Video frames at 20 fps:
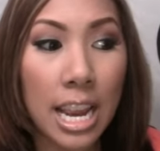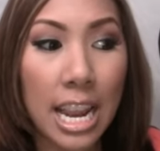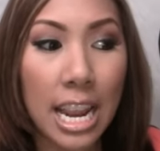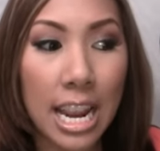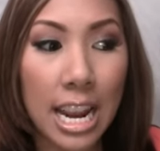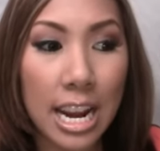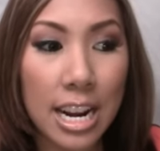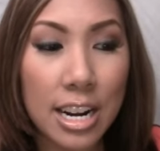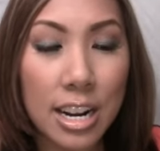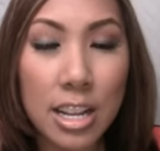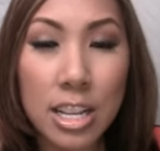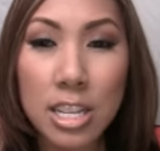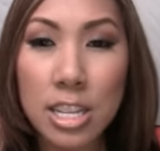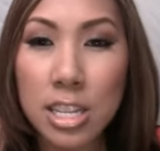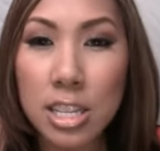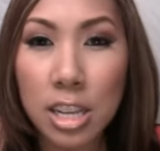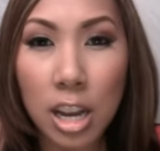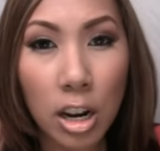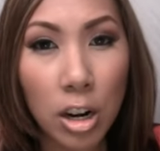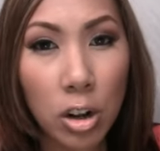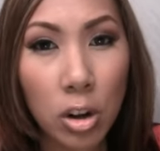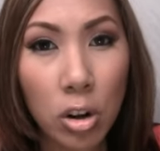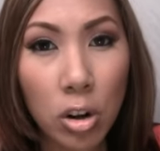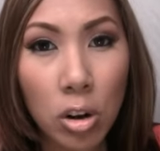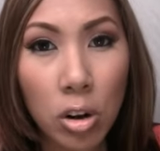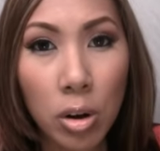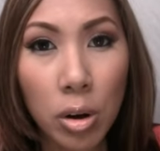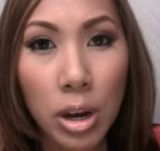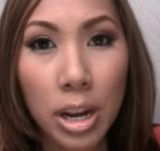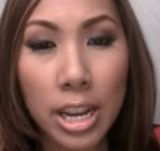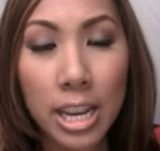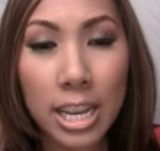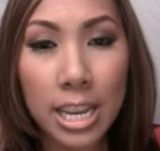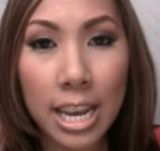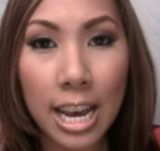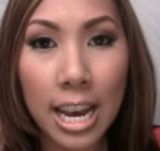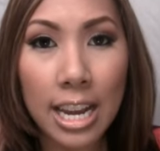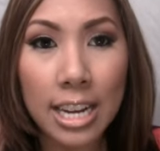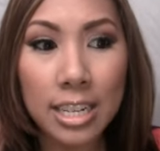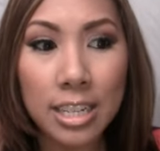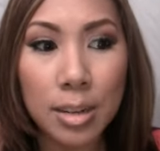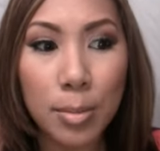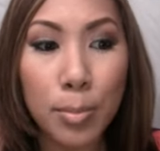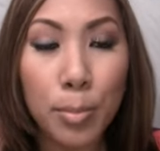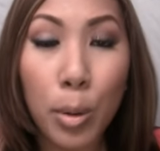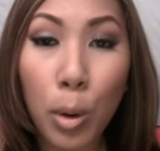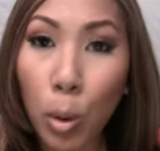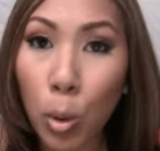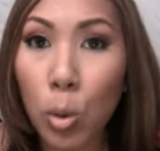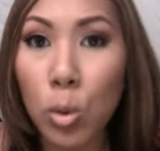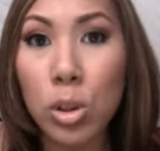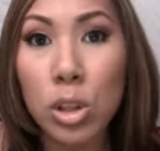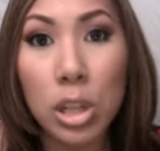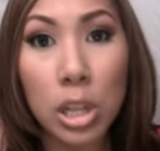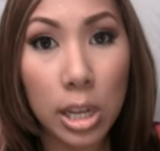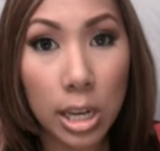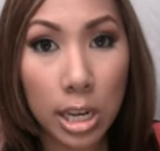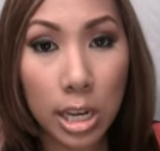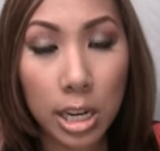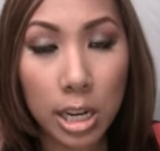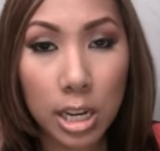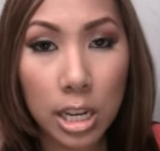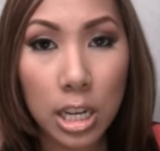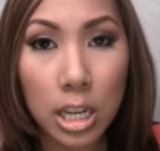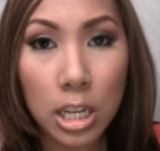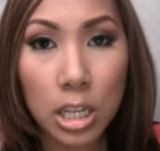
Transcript: and subtle yet bold look.